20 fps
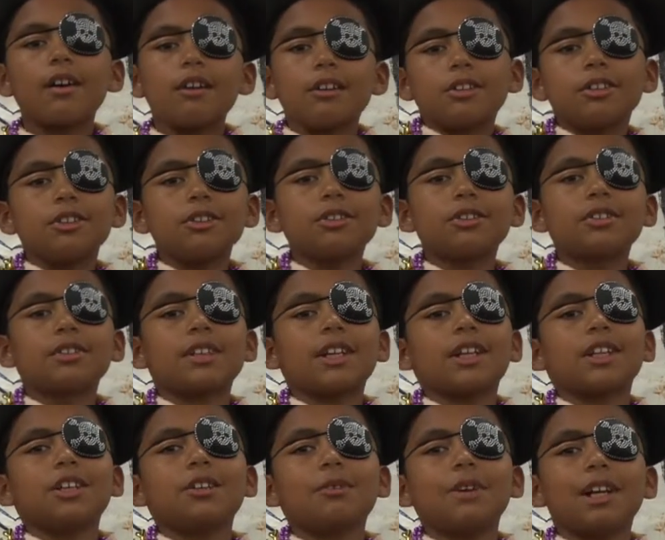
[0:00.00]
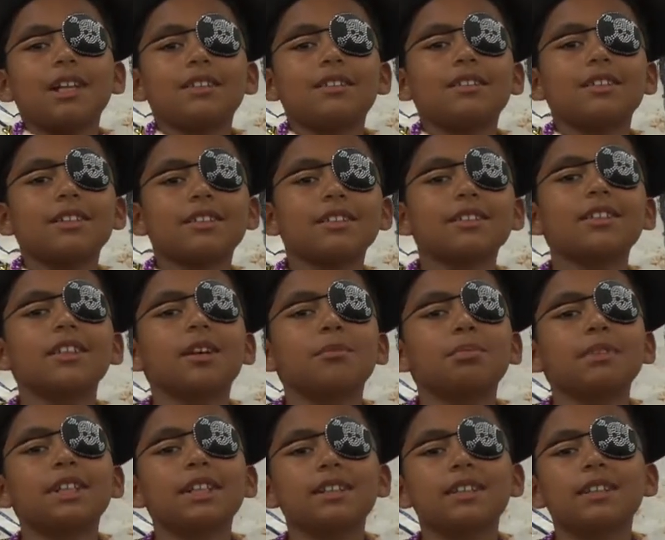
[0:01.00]
Oh, you scallywags, listen up.
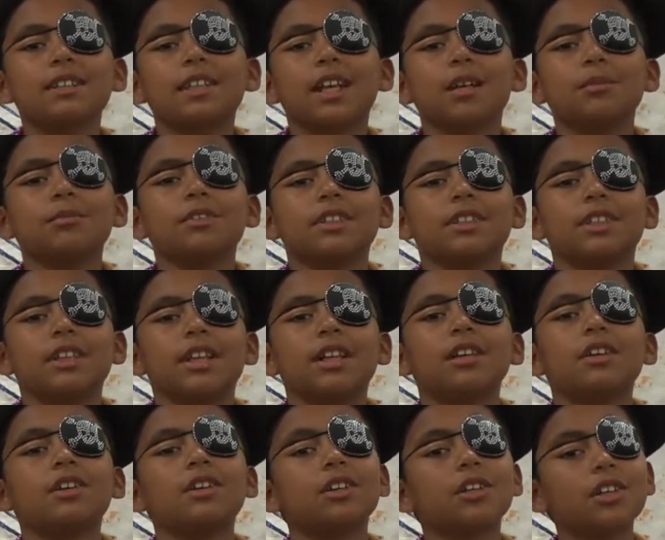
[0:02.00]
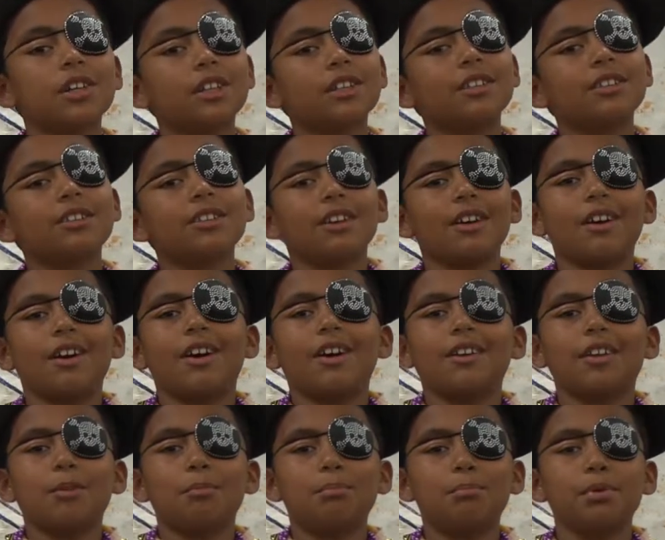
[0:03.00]
It's time to get hooked
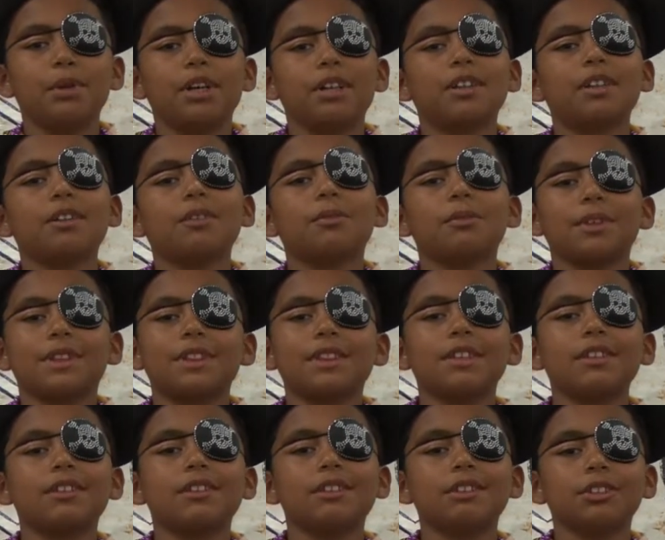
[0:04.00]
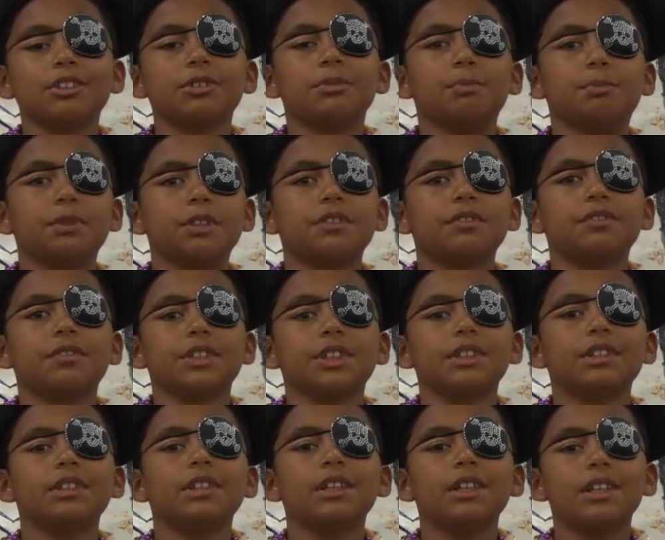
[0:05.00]
on a book with this year's book
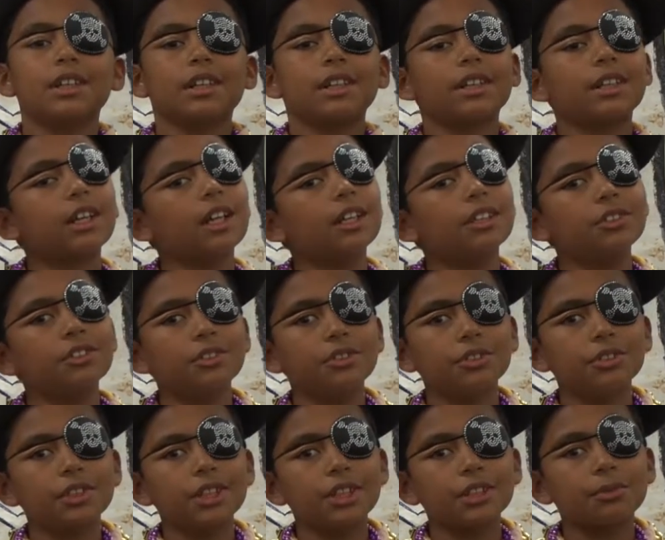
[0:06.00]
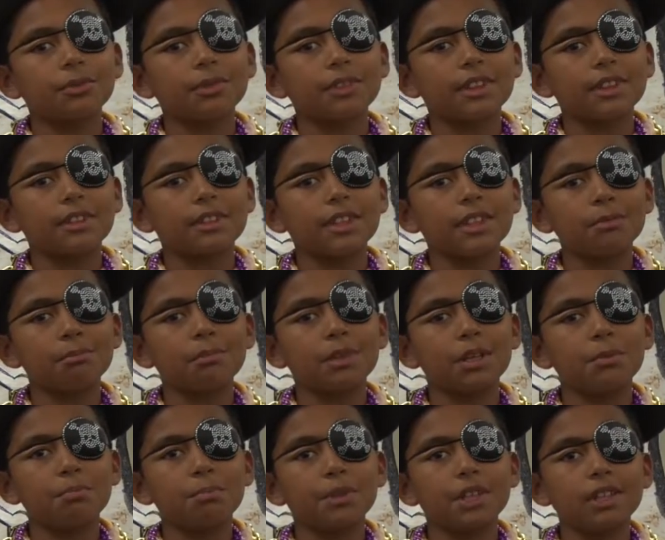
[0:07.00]
fair. Can you guess what the theme
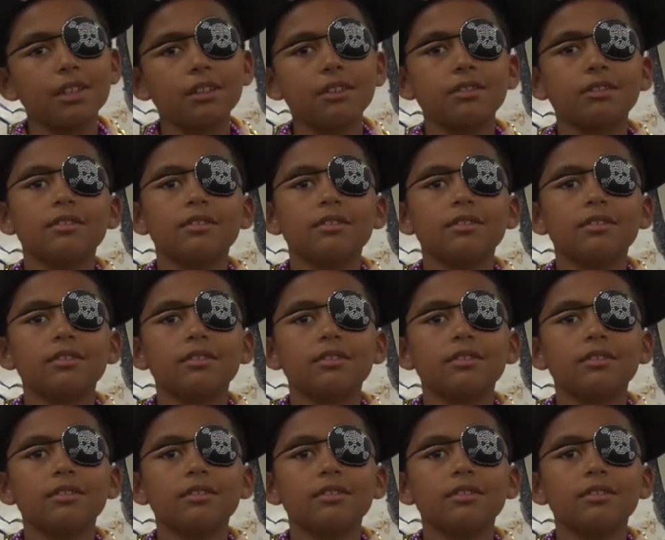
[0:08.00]
might be?